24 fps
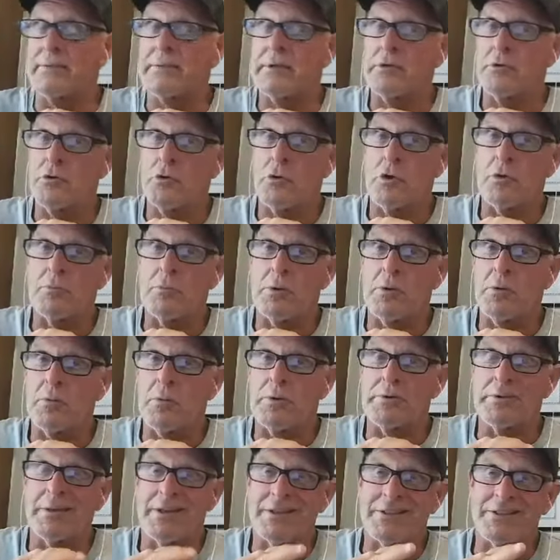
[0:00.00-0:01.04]
normal,
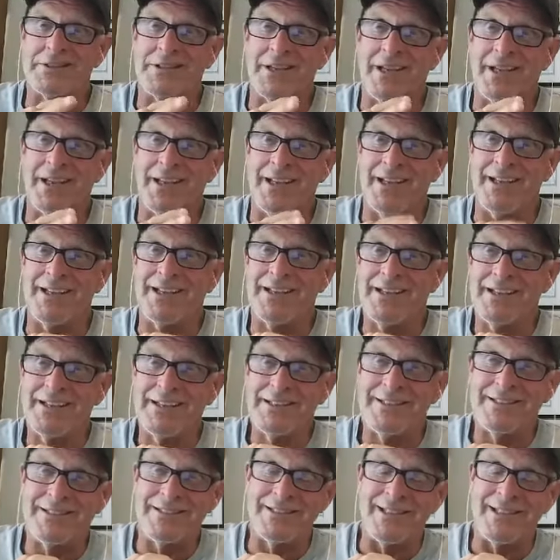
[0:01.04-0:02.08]
what they say,
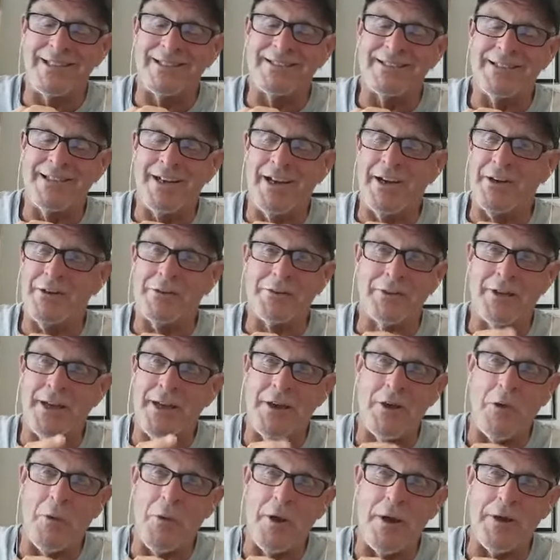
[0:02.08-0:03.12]
60-year-olds, and I
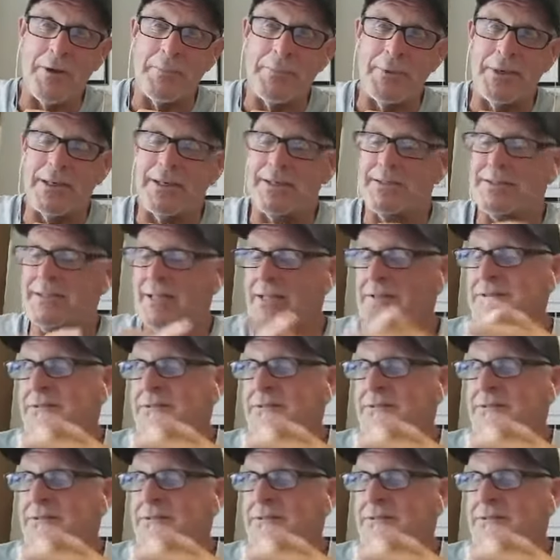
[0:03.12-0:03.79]
don't want to be, because